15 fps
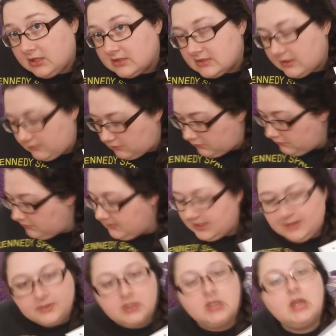It's origami.
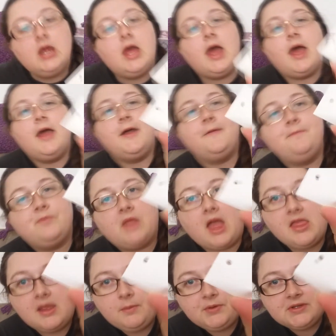
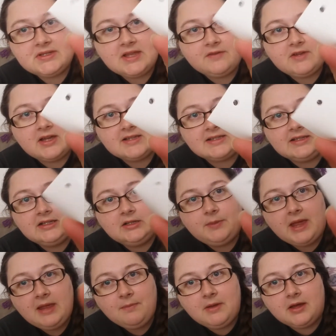And they put the safety eyes in little
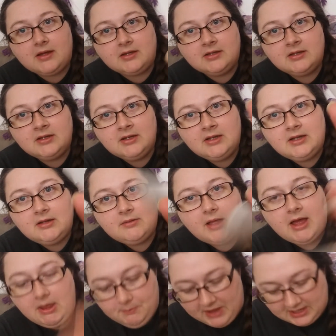paper
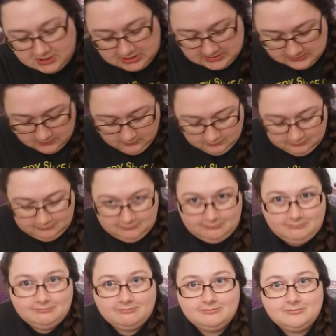packages. Oh,
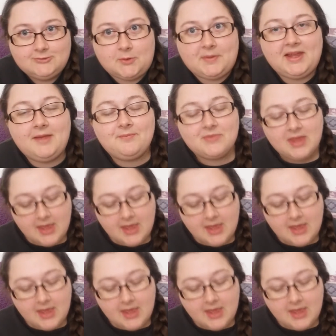dropping it.